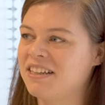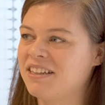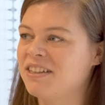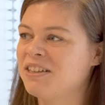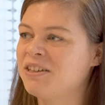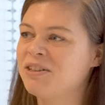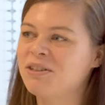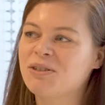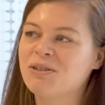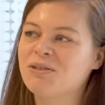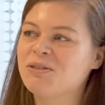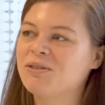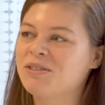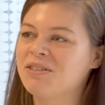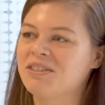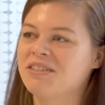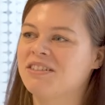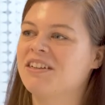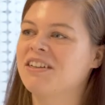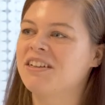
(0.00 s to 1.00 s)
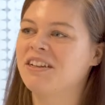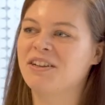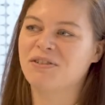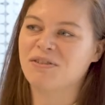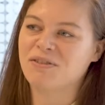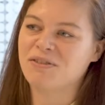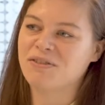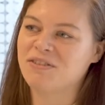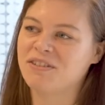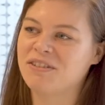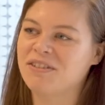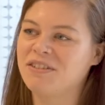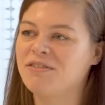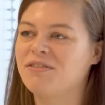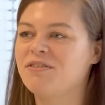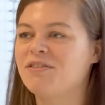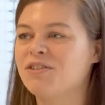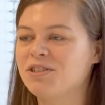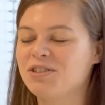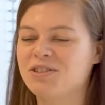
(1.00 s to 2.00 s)
includes a lot of
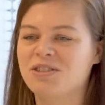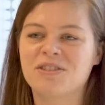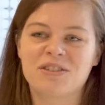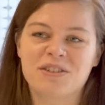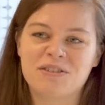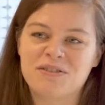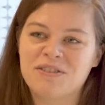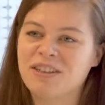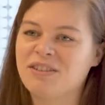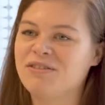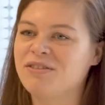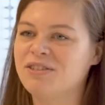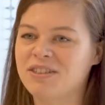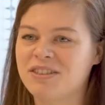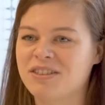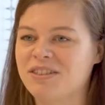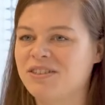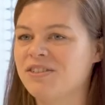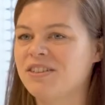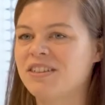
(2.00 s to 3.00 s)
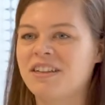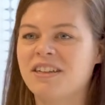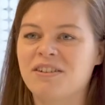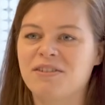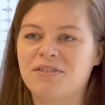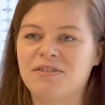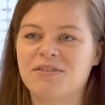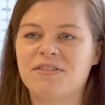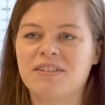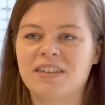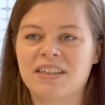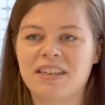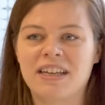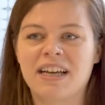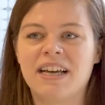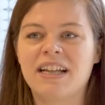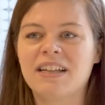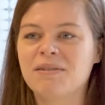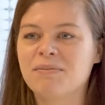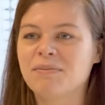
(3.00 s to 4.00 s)
versions of diversity or a lot of
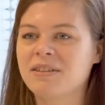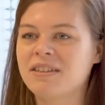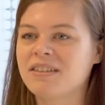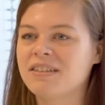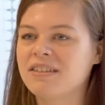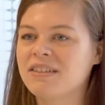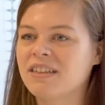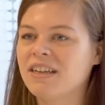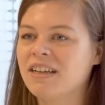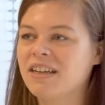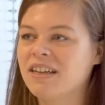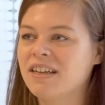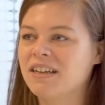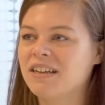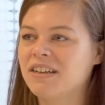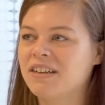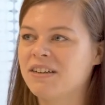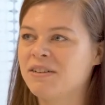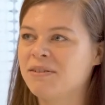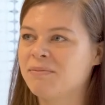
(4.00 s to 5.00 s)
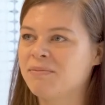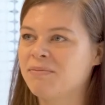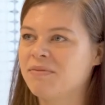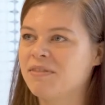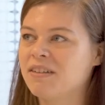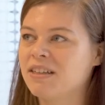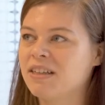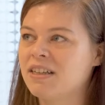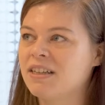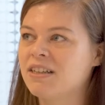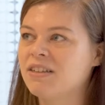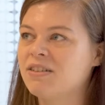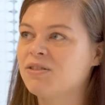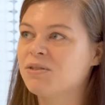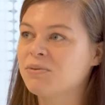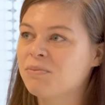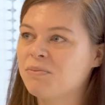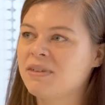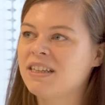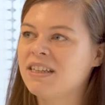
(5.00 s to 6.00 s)
elements. To
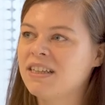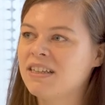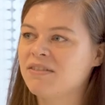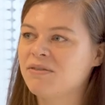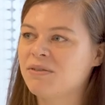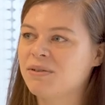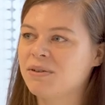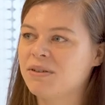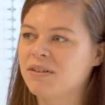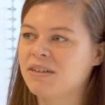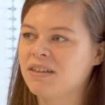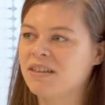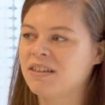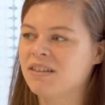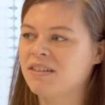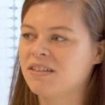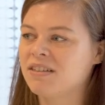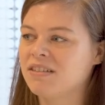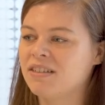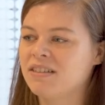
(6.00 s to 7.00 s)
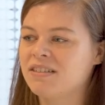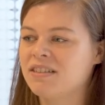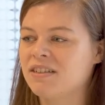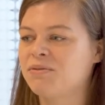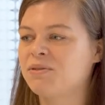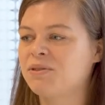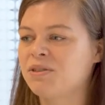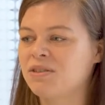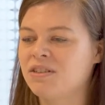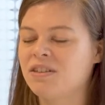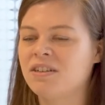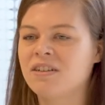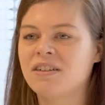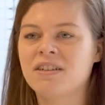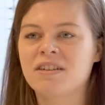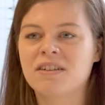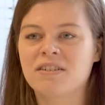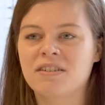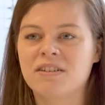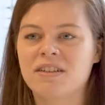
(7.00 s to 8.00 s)
me, since I was
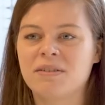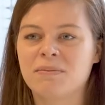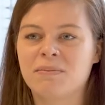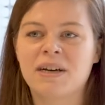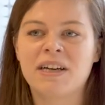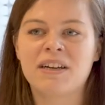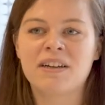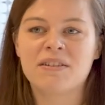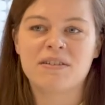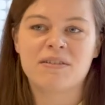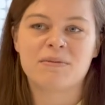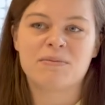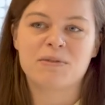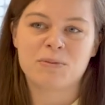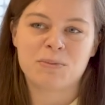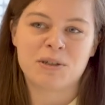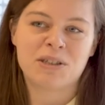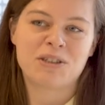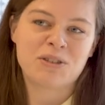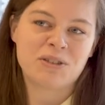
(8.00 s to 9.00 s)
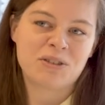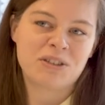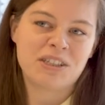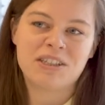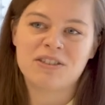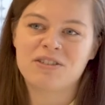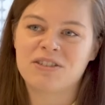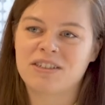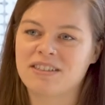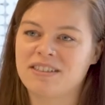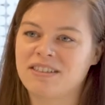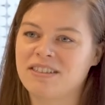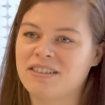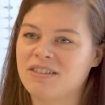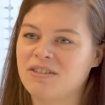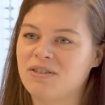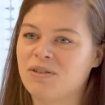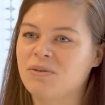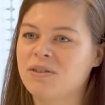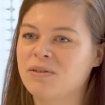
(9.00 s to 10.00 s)
young, my special interest
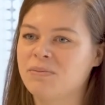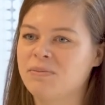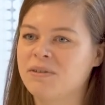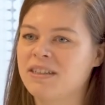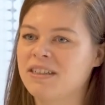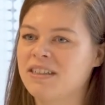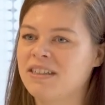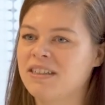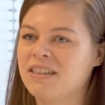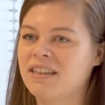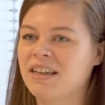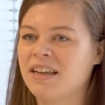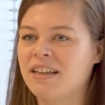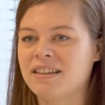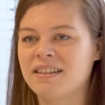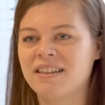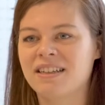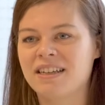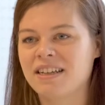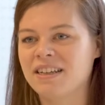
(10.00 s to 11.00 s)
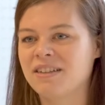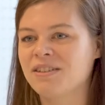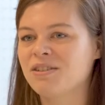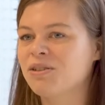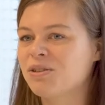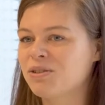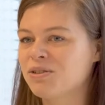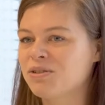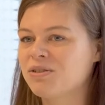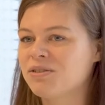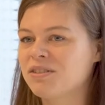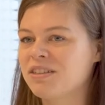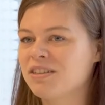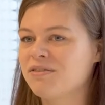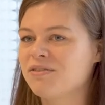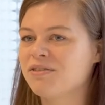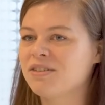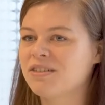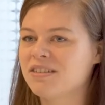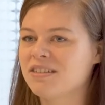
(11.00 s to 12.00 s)
has always been in ethnic and cultural
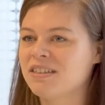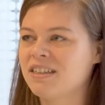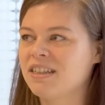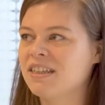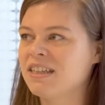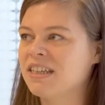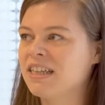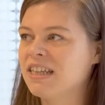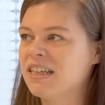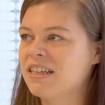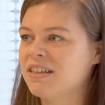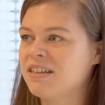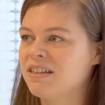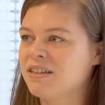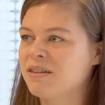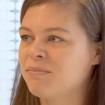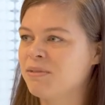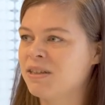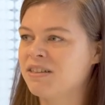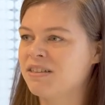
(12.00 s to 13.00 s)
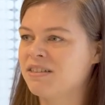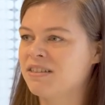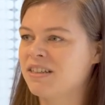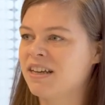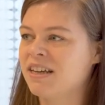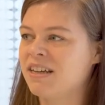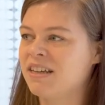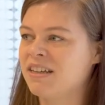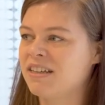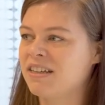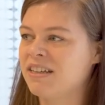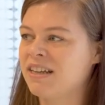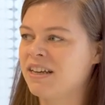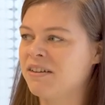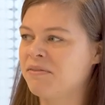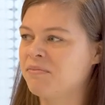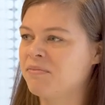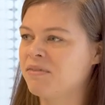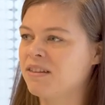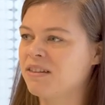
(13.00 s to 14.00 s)
diversity, because
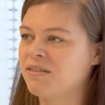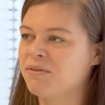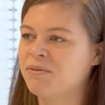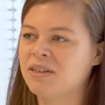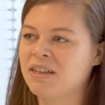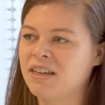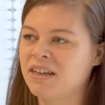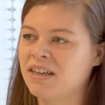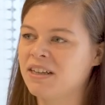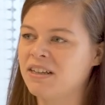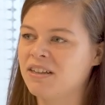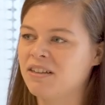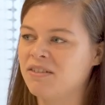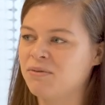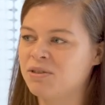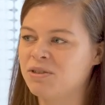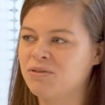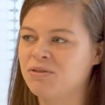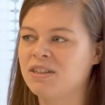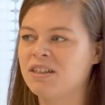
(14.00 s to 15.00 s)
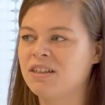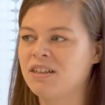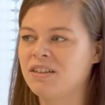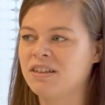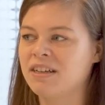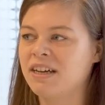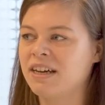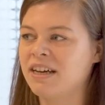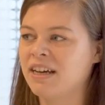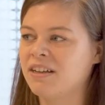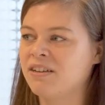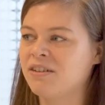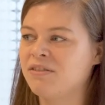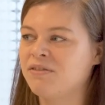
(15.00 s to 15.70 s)
when I was really young, I had a